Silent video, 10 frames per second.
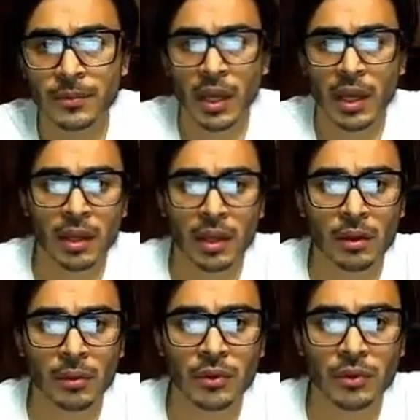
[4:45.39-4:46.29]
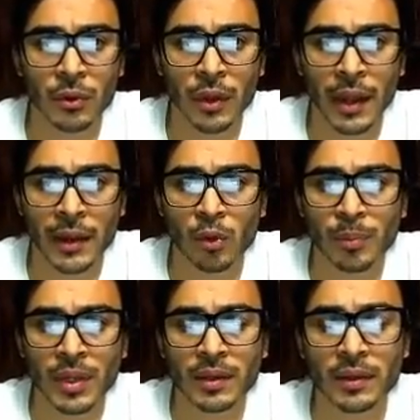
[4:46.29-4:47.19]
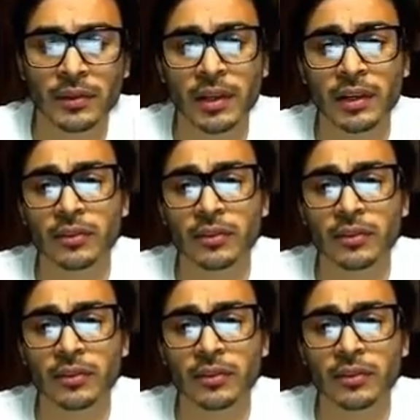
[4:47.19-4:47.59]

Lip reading: and we're told angle BDC.